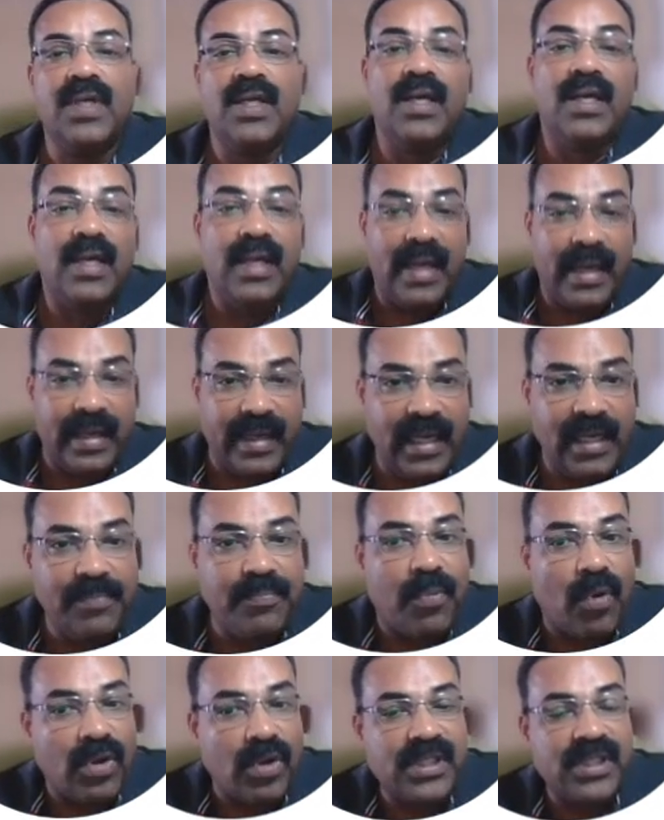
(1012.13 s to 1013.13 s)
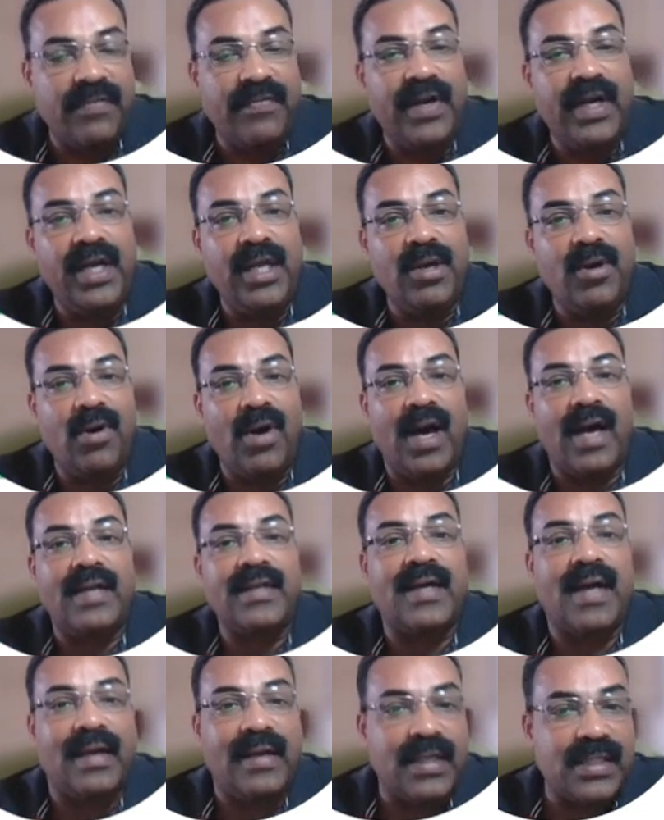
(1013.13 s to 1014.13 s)
Again, pause the video and
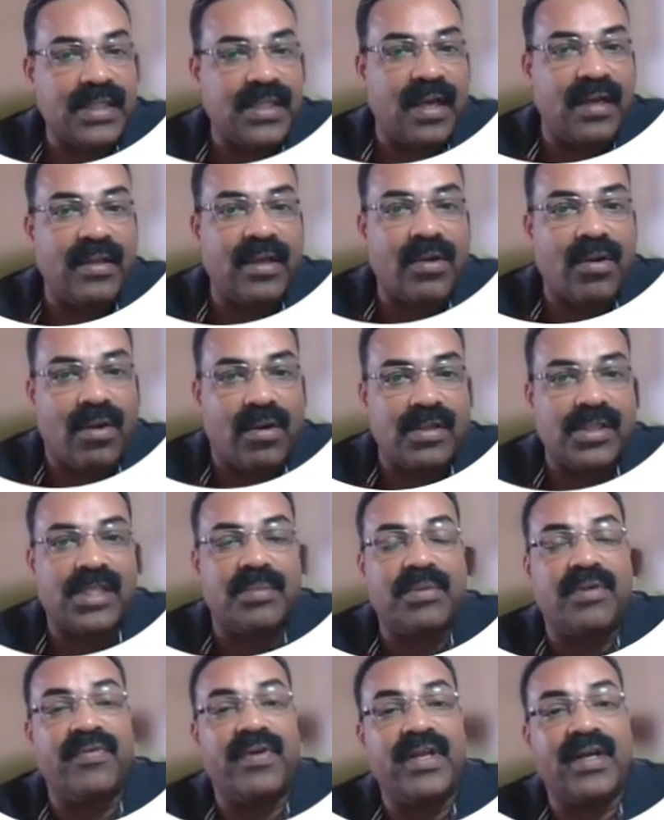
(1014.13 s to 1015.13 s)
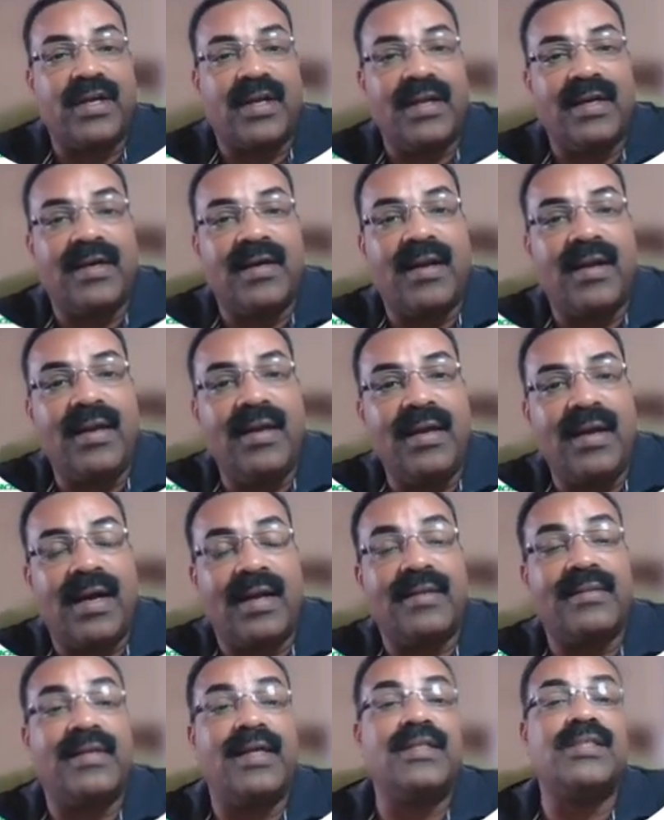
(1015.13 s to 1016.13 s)
understand the concept very clearly
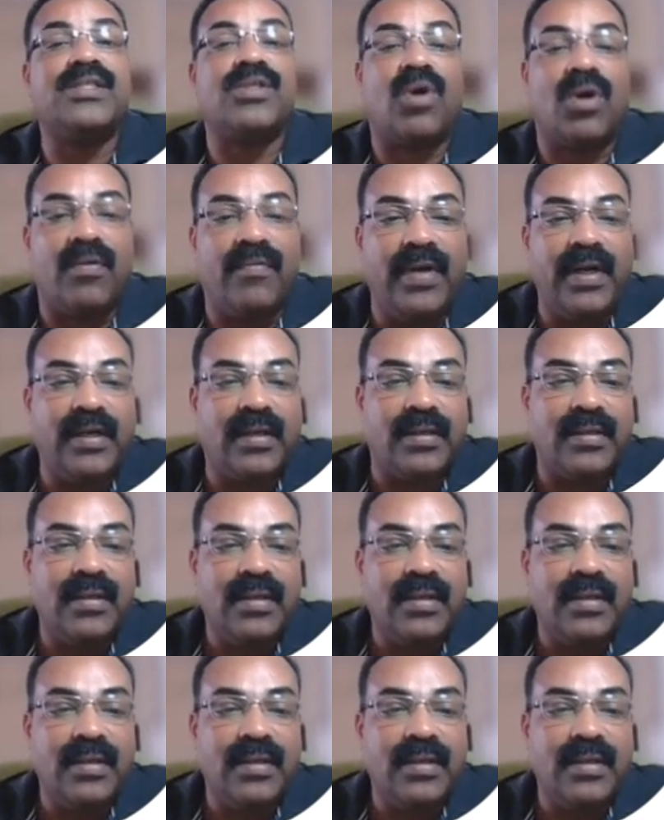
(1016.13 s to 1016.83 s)
and then solve it,